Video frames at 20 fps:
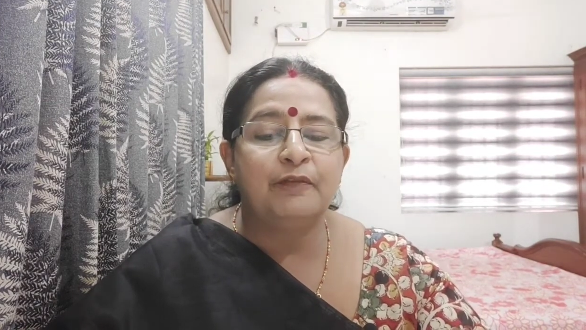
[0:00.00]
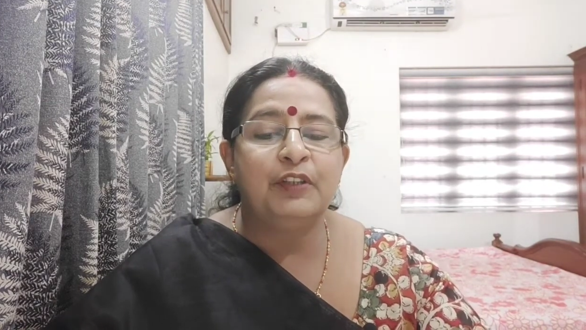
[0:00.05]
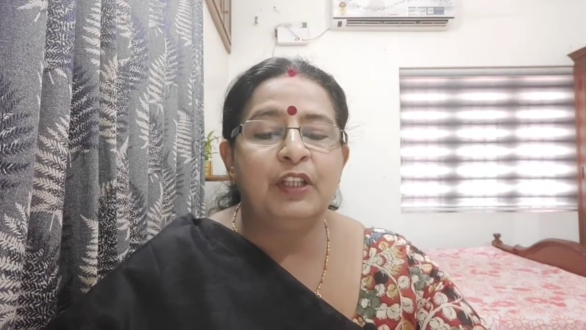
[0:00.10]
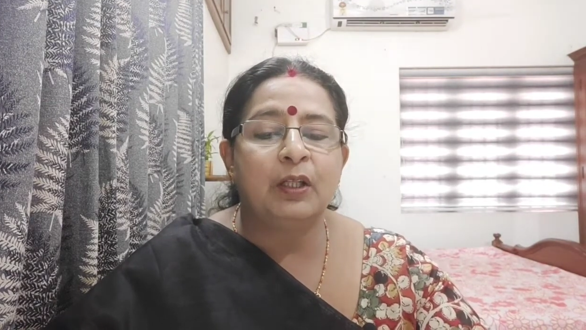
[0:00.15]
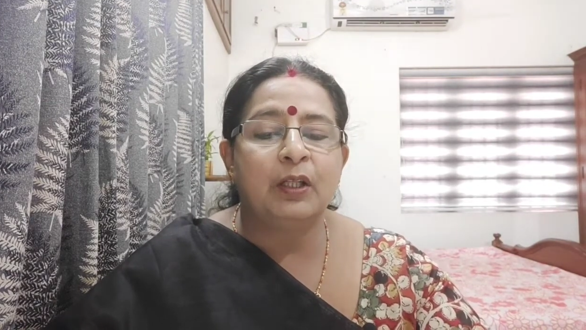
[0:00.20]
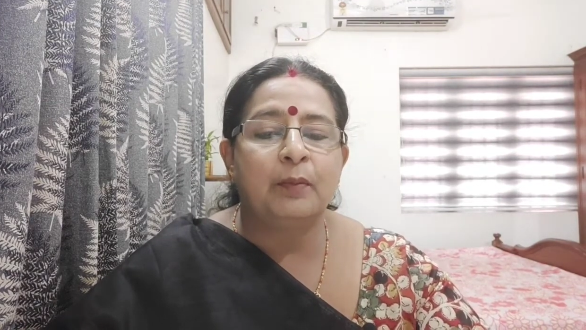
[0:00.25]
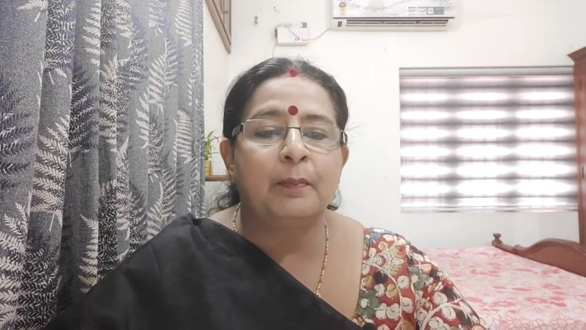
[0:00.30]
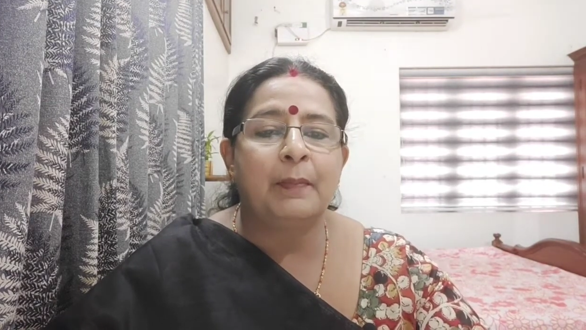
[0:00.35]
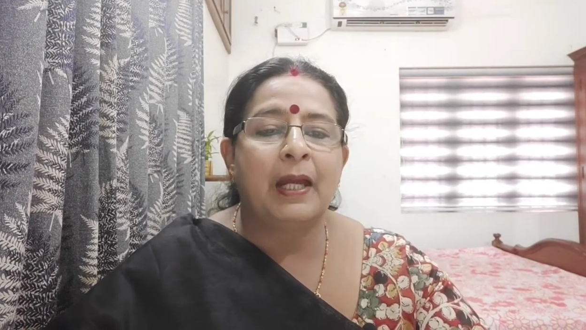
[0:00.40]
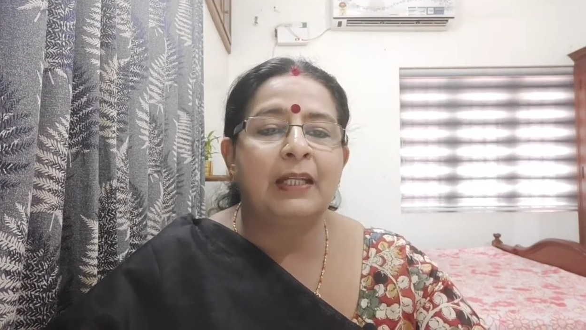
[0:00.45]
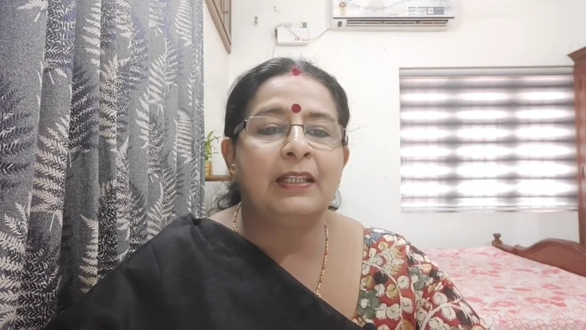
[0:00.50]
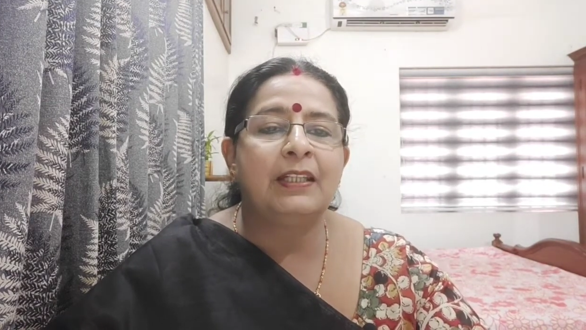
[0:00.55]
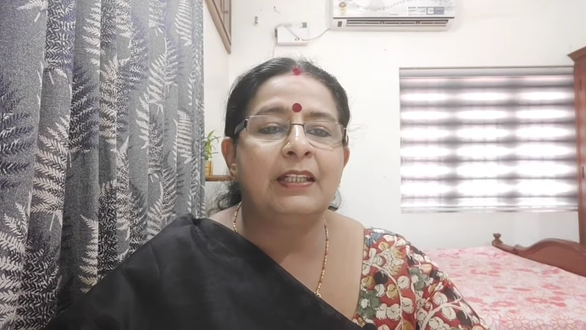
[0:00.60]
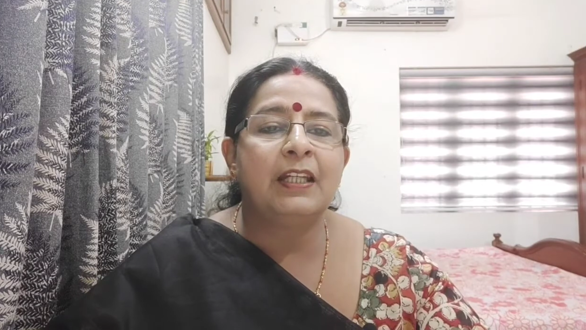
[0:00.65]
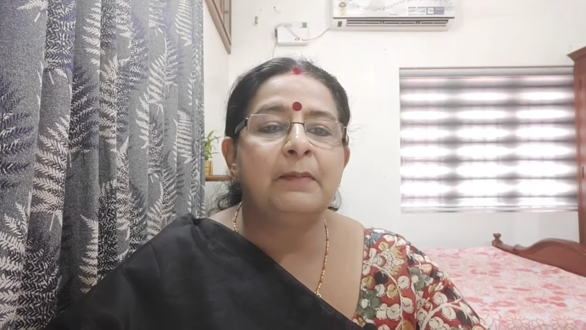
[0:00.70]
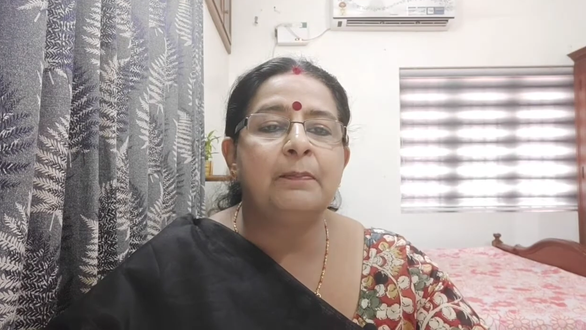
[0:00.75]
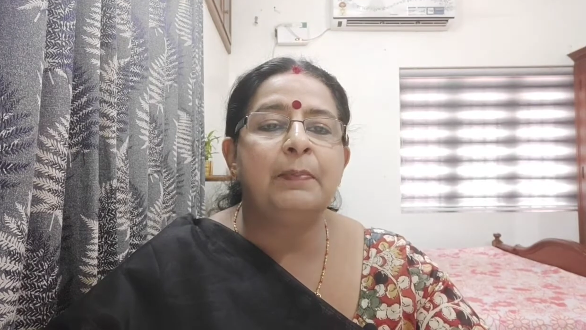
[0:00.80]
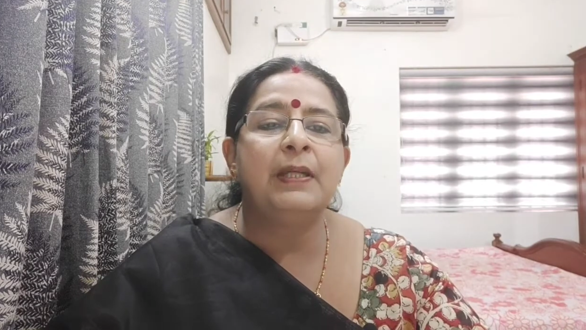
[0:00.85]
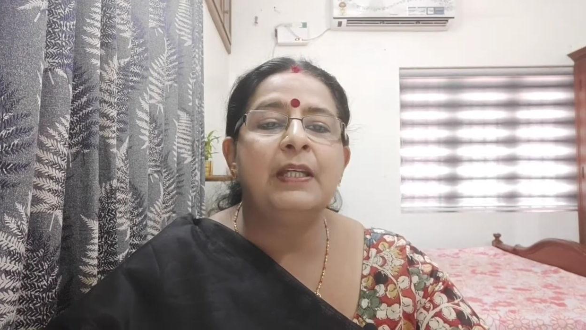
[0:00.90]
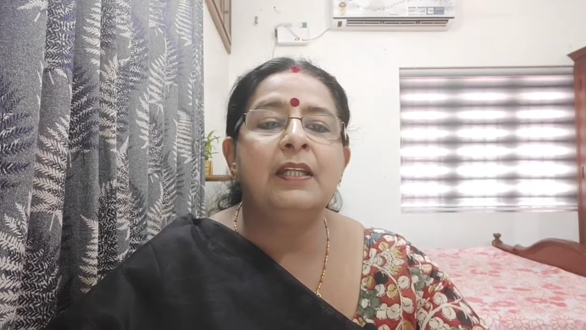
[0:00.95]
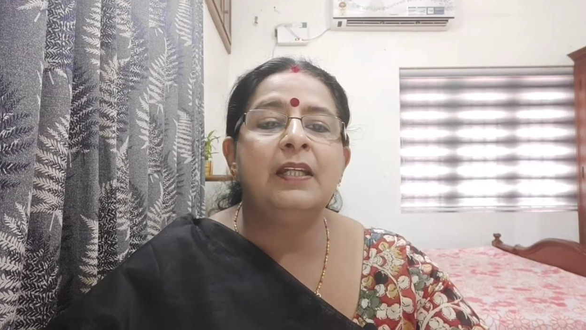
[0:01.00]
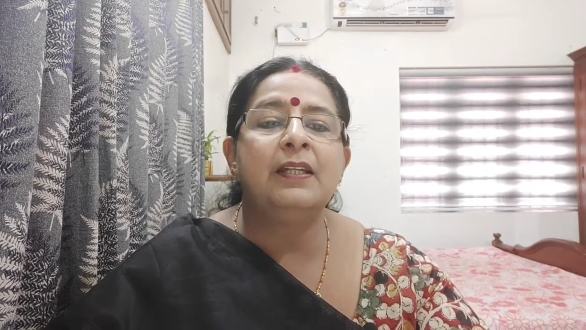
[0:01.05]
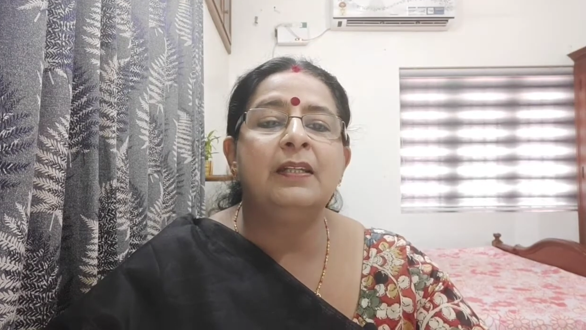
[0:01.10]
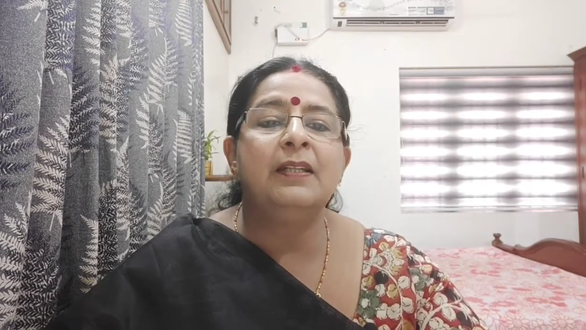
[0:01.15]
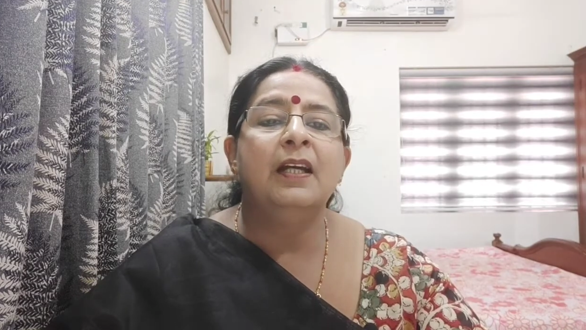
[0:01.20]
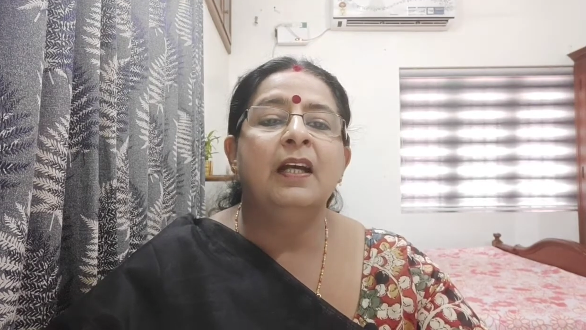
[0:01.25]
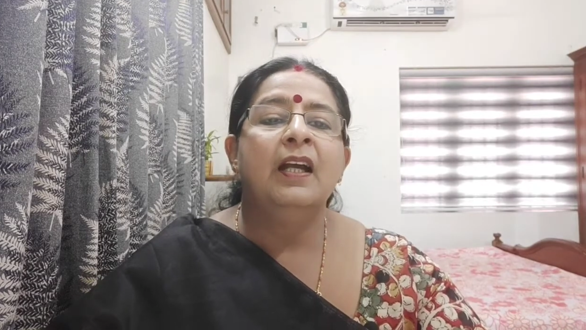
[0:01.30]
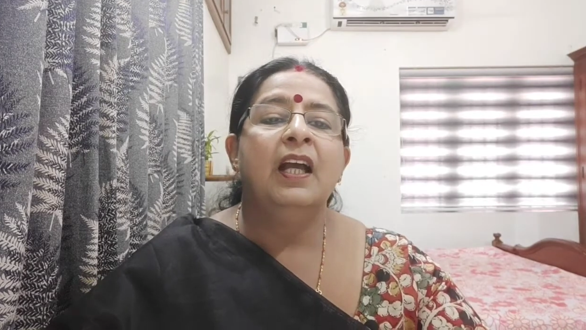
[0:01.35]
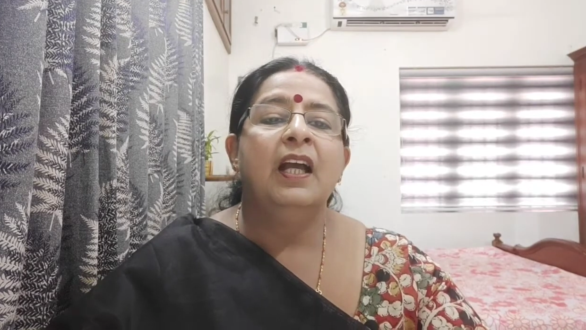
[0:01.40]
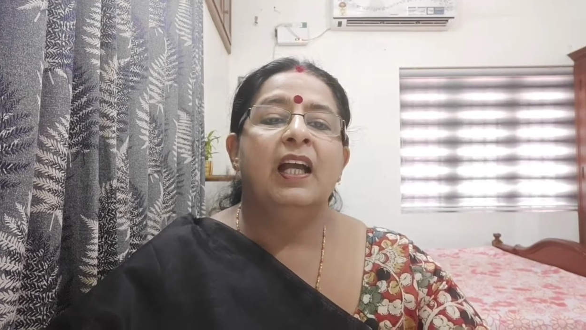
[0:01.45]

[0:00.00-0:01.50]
the romantic period.